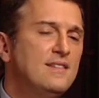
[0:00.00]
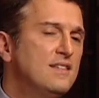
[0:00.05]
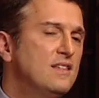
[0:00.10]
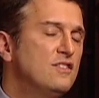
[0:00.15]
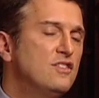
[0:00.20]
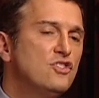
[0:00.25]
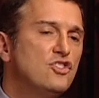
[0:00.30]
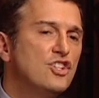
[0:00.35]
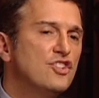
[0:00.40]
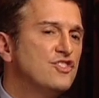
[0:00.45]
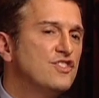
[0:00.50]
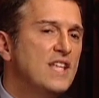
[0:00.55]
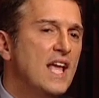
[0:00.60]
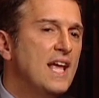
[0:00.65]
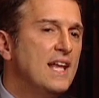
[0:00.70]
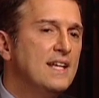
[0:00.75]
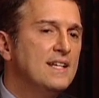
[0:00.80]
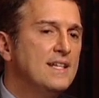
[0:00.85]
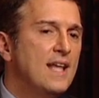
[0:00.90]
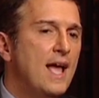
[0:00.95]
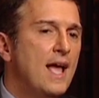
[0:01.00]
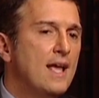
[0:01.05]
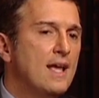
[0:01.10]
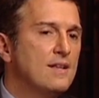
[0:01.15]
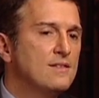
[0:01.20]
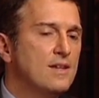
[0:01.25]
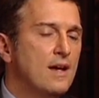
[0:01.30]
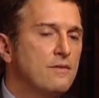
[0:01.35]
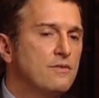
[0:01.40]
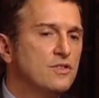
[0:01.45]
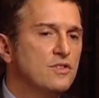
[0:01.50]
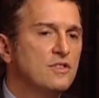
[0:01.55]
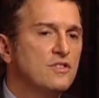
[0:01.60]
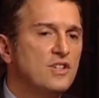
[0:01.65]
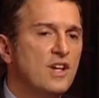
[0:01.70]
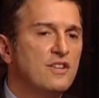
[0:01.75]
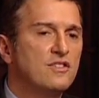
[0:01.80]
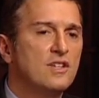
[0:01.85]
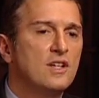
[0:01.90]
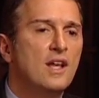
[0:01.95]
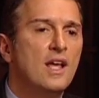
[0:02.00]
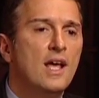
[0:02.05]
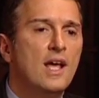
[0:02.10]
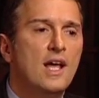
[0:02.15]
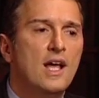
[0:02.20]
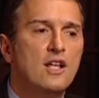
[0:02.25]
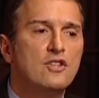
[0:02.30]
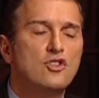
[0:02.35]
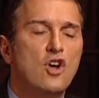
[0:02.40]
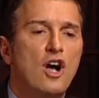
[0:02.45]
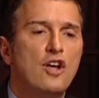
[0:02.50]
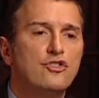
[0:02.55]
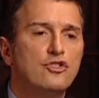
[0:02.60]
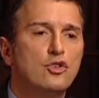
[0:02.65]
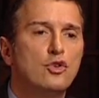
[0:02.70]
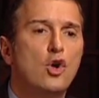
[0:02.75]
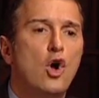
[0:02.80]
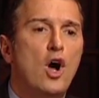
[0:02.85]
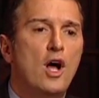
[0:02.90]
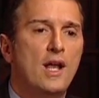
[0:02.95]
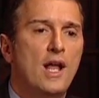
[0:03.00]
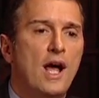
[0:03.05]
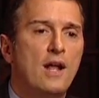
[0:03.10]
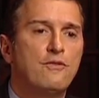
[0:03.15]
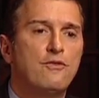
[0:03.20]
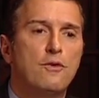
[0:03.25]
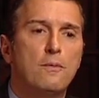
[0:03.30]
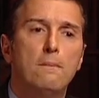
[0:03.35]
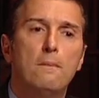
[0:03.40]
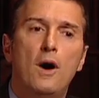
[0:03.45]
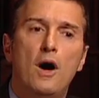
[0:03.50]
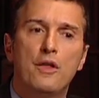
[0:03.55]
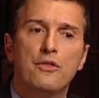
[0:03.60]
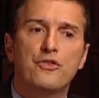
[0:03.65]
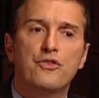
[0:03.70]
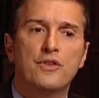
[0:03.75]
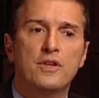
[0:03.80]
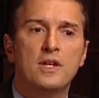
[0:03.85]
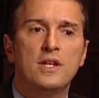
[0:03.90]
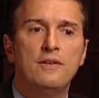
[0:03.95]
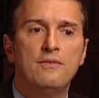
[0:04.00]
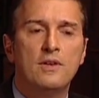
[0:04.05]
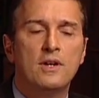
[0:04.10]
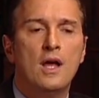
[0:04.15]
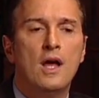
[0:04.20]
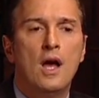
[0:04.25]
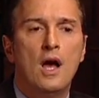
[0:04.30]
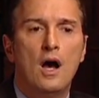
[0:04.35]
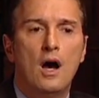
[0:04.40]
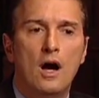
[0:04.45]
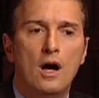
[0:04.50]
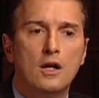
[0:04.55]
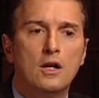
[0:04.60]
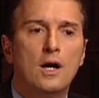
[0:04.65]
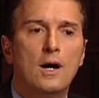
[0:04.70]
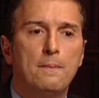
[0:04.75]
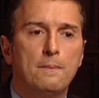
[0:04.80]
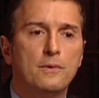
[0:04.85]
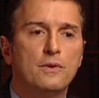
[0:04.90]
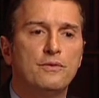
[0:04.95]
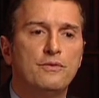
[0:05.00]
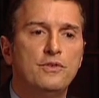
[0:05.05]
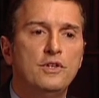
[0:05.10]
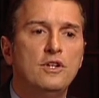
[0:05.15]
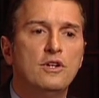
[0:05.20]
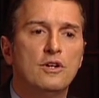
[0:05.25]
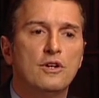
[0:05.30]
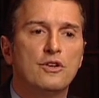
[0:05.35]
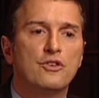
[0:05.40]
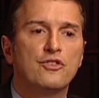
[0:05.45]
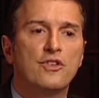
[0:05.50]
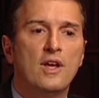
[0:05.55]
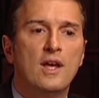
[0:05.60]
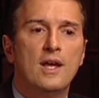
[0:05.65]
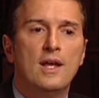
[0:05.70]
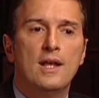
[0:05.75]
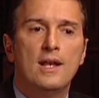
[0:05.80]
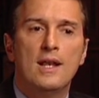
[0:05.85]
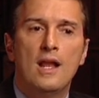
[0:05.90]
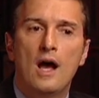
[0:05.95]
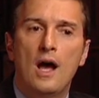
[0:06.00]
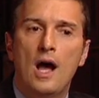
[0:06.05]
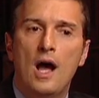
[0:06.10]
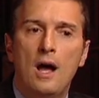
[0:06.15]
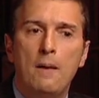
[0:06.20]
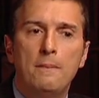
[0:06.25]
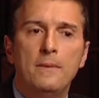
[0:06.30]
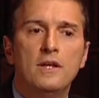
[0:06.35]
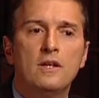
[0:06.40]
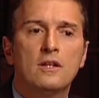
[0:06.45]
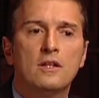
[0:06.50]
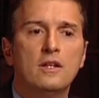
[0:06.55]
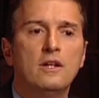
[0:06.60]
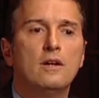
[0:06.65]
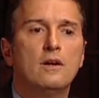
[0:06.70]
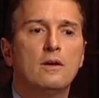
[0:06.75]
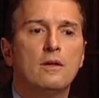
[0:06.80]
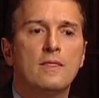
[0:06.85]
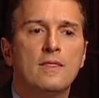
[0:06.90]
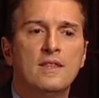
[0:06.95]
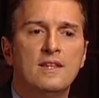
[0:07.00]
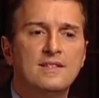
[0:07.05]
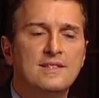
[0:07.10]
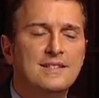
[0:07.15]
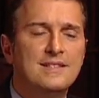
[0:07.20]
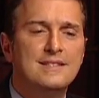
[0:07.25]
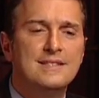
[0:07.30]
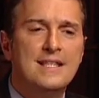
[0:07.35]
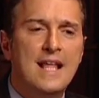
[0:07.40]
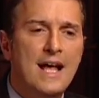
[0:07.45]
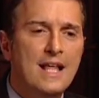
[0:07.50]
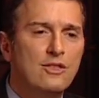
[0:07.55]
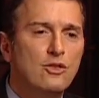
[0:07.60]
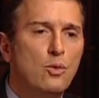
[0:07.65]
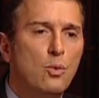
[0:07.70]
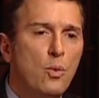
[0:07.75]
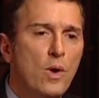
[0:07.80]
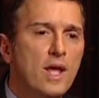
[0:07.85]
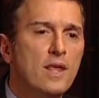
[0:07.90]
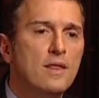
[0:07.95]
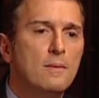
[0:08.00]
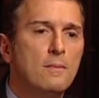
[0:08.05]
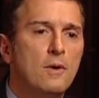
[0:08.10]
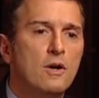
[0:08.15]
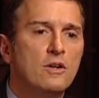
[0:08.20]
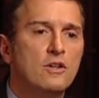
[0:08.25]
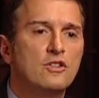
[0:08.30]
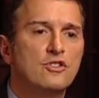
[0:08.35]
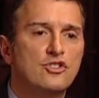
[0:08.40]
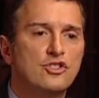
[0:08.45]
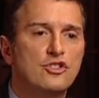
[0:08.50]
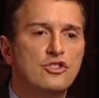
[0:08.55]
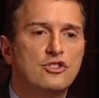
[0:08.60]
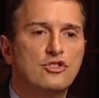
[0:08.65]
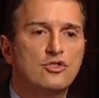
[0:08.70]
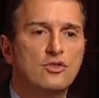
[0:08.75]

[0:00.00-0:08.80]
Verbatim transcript: this isn't just day to day, as I've suggested, it's also gone on for months and even a couple of years. Now, I'll be clear this is not the way the market should